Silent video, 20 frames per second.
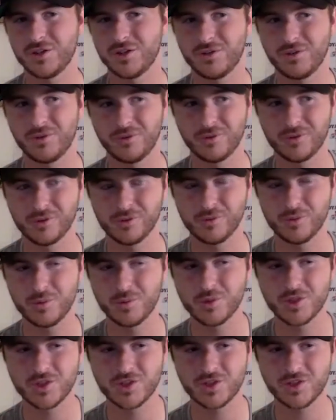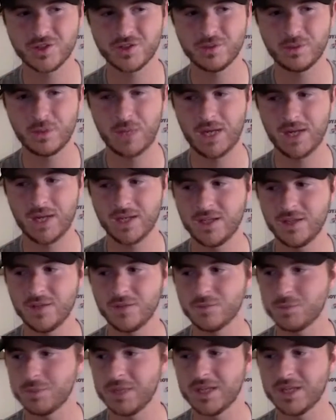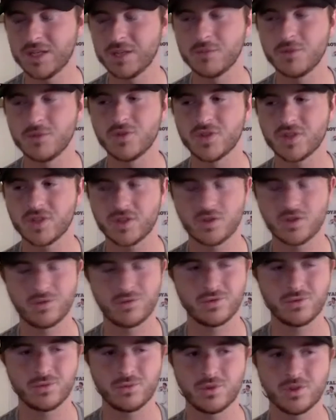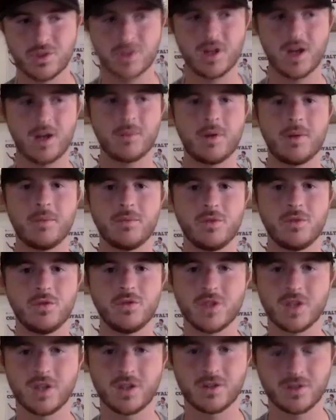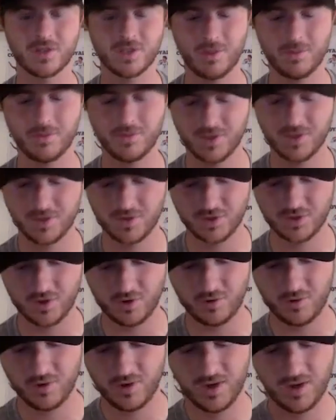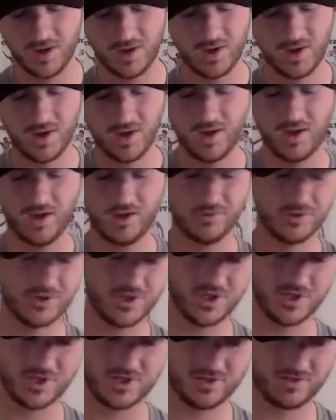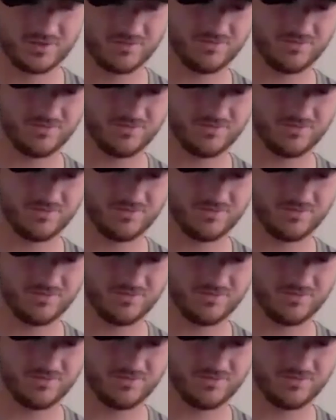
Or we would just, he's big into music too, so we would just talk about music or something. So it was just